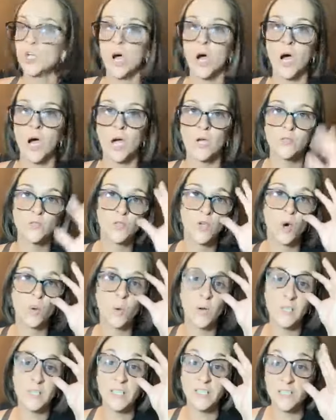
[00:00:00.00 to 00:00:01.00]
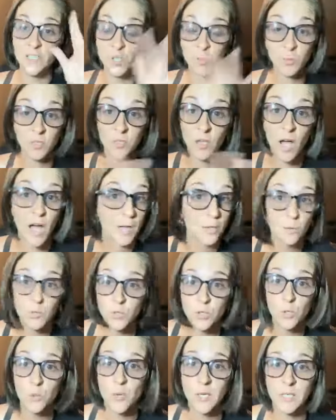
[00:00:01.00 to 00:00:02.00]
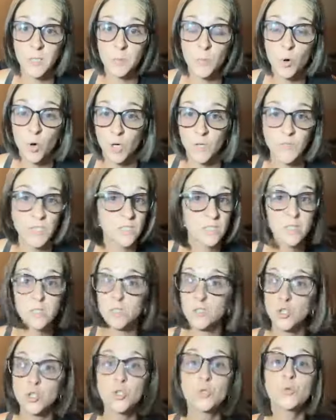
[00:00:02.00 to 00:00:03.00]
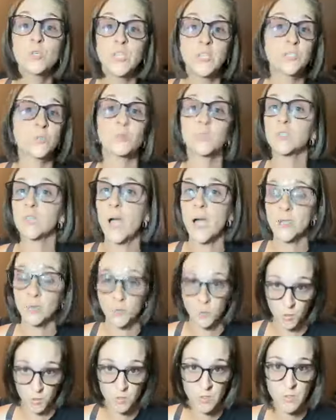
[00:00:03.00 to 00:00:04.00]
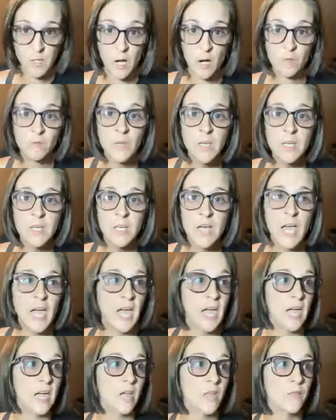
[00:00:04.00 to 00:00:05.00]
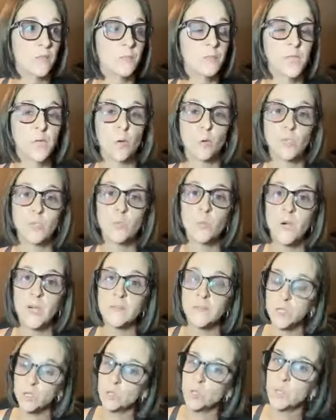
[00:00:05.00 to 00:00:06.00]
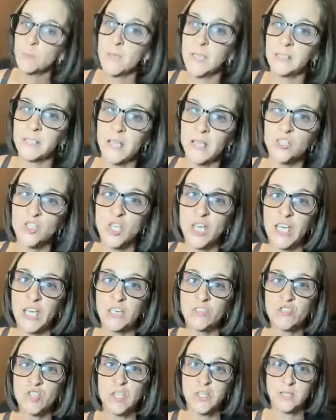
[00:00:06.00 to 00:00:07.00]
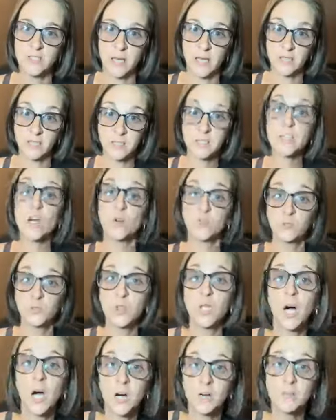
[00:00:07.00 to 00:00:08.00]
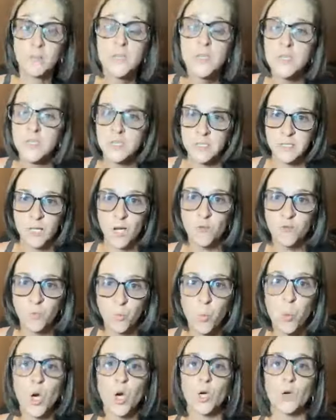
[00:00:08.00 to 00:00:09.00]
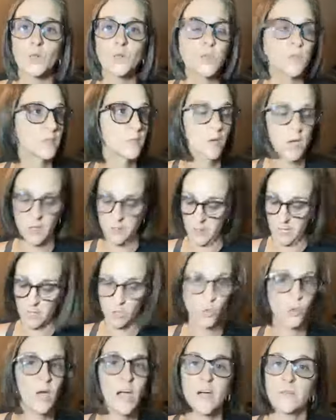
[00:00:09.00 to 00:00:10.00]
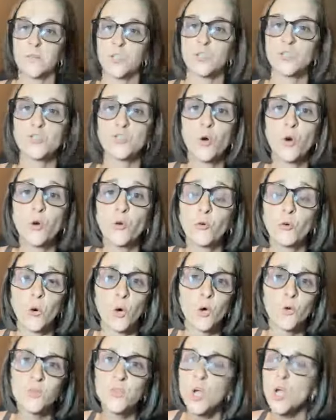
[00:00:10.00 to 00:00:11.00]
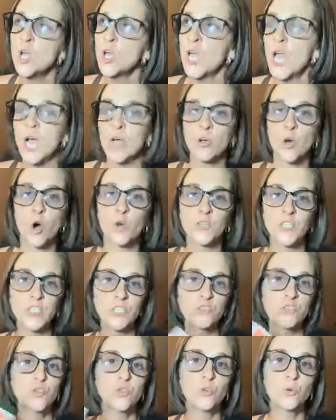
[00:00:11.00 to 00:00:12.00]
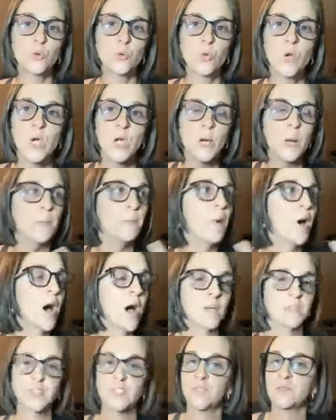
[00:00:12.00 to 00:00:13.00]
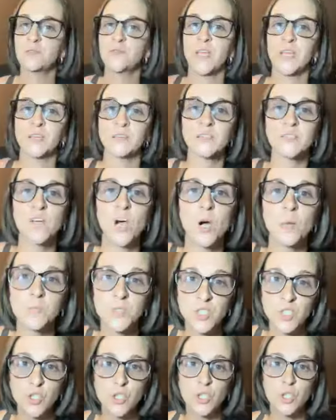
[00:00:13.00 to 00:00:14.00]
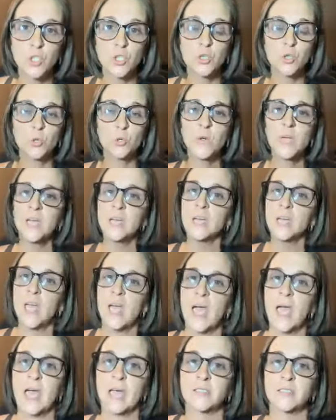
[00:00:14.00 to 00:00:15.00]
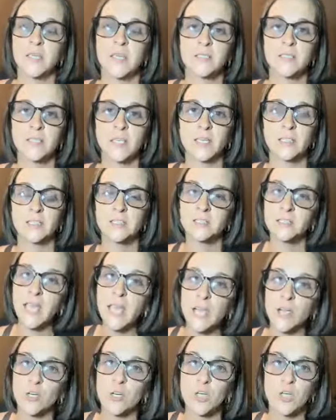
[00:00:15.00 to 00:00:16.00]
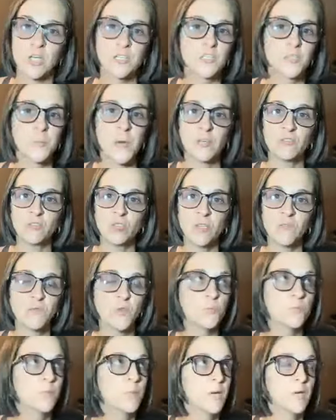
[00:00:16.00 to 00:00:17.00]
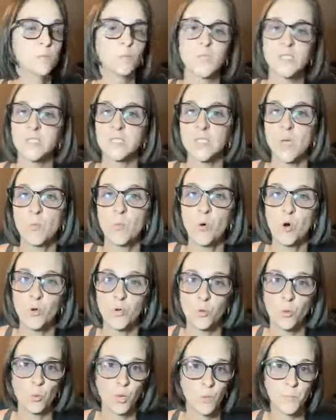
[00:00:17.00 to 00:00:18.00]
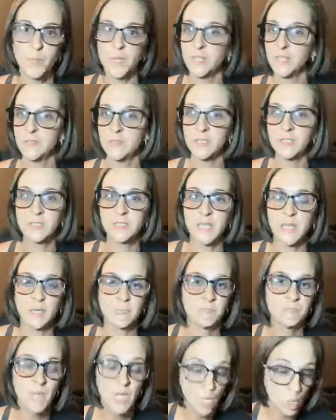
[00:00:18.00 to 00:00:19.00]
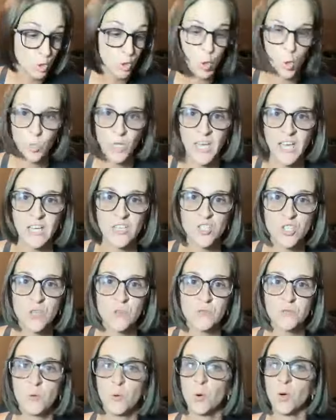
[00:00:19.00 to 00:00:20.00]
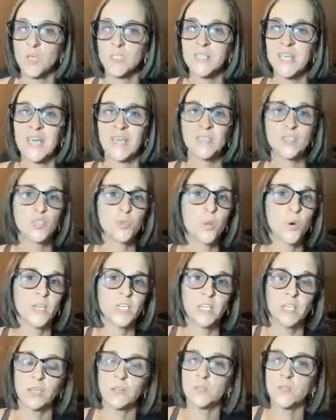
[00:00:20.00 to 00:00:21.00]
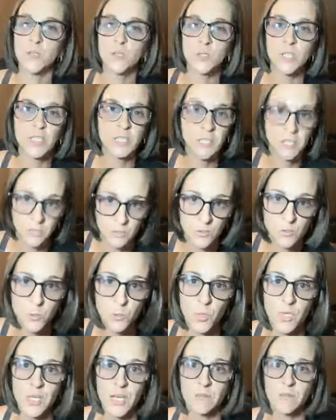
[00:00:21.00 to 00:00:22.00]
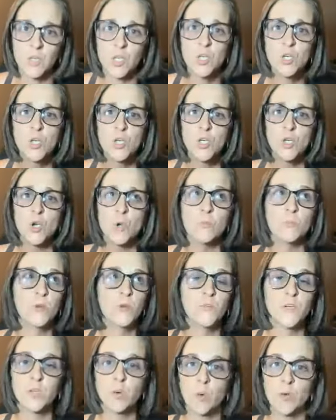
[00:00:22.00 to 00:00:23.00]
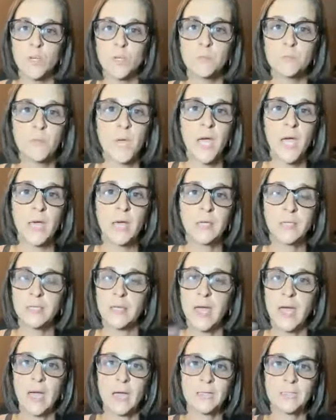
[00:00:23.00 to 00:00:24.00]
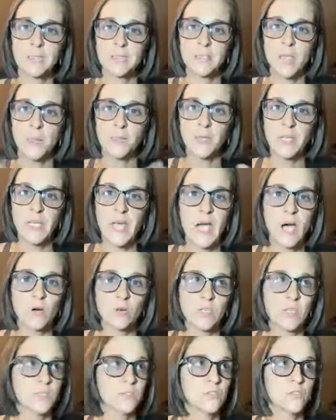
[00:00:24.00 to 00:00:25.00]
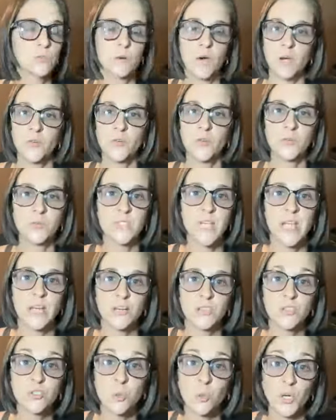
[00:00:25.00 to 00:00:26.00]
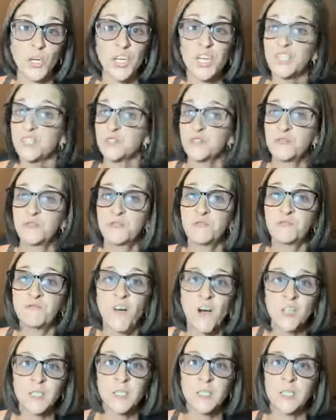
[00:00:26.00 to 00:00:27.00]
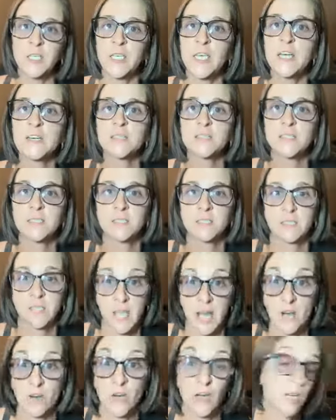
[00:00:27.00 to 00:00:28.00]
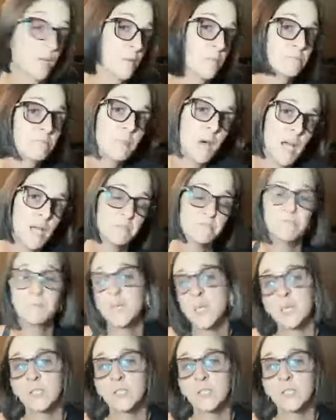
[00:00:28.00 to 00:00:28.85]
No one needs to rely on you anymore. You need to rely on yourself. And the only way that you can make that change is that self-love, self-worth, and then you'll have your soul growth and all these new positive things come to you. And it's like scary, especially if you've been with someone or been in the same location for 10, 20, 30 years or whatever. Moving on and stepping out into unknown territory is fucking scary, but